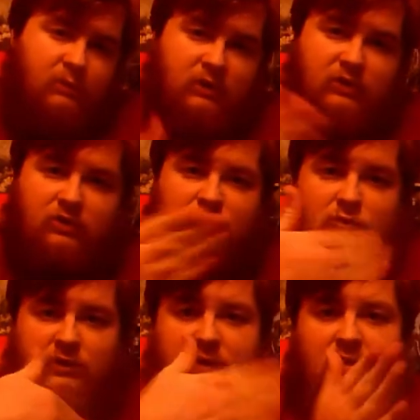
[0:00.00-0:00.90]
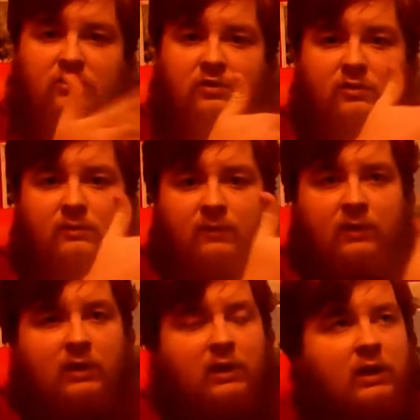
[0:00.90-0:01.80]
is just doing this.
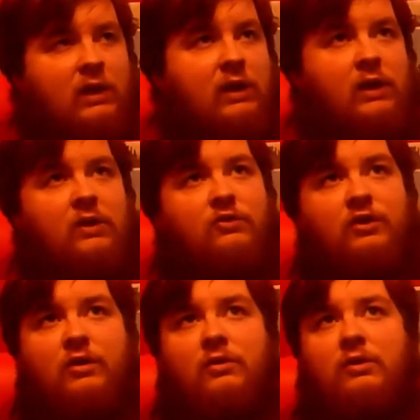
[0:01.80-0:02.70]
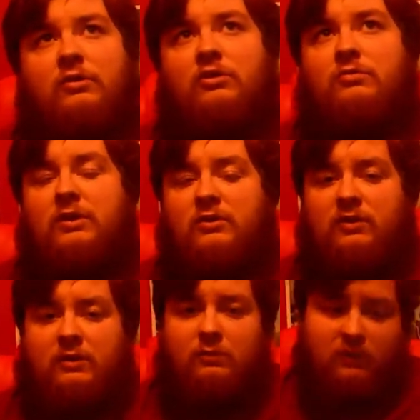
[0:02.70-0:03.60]
So it just means
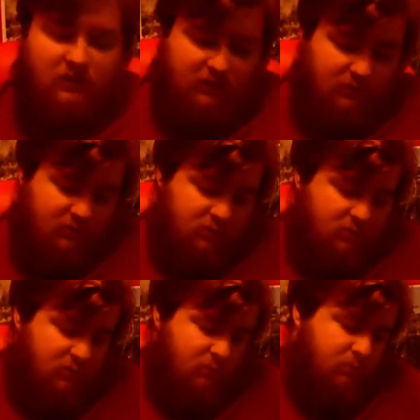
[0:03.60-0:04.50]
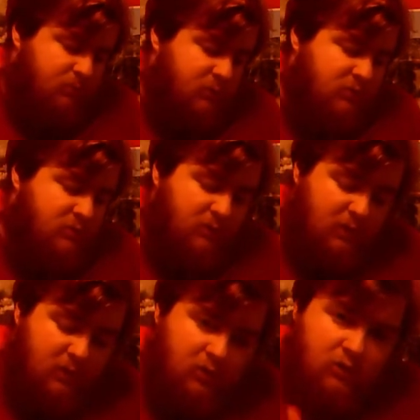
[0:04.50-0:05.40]
that when it's supposed to be
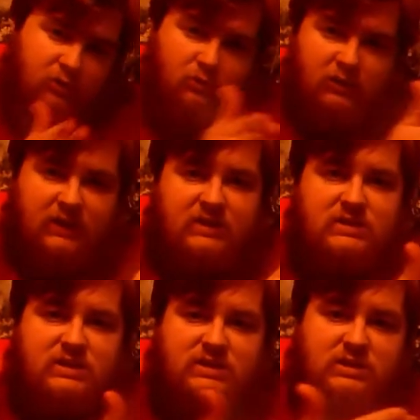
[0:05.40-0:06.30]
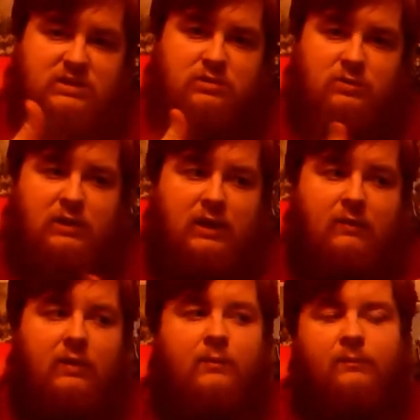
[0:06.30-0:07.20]
going to doing this, it's just doing
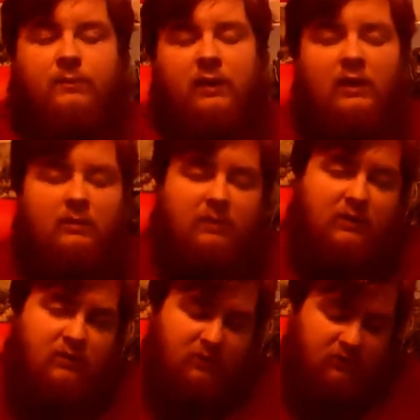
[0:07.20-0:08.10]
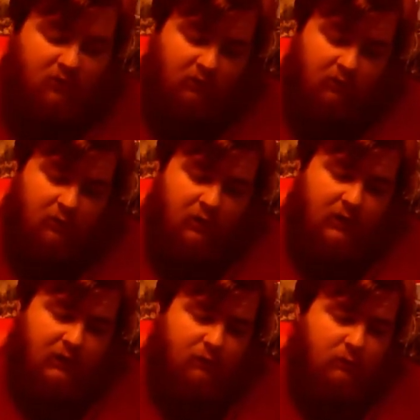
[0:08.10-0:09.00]
that. It means it's going to
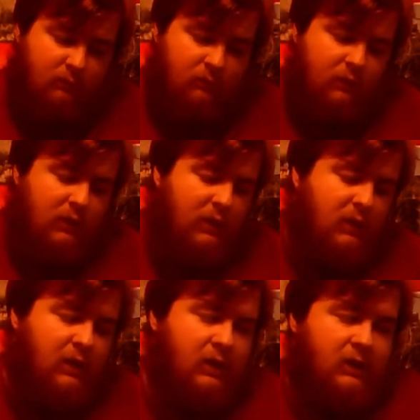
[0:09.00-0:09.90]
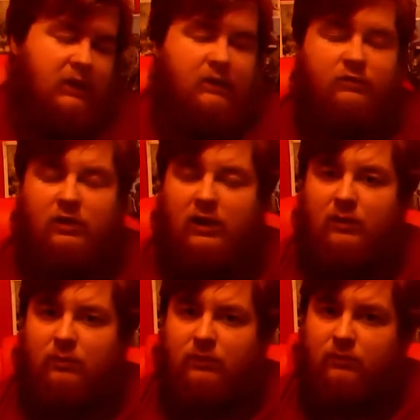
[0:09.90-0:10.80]
collide with the outer
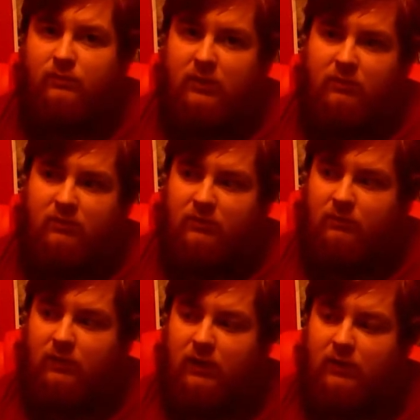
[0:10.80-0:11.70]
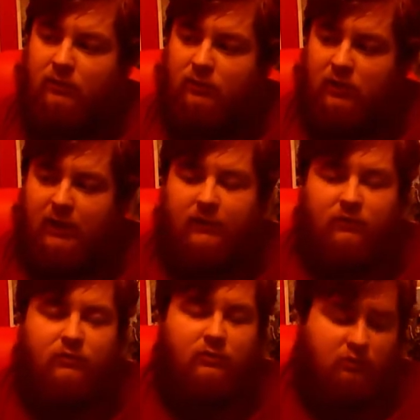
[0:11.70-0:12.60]
line with maybe something like
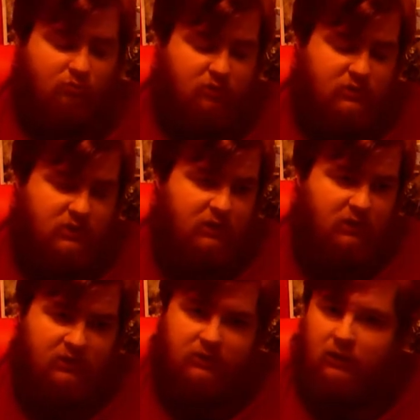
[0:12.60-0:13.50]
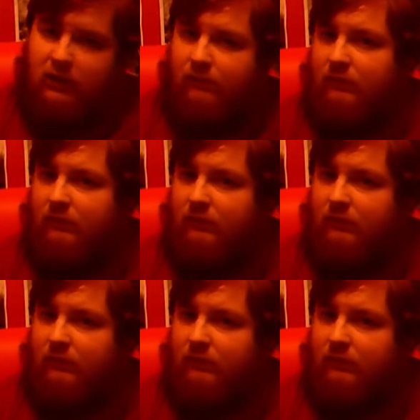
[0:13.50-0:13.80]
the trains I got, Class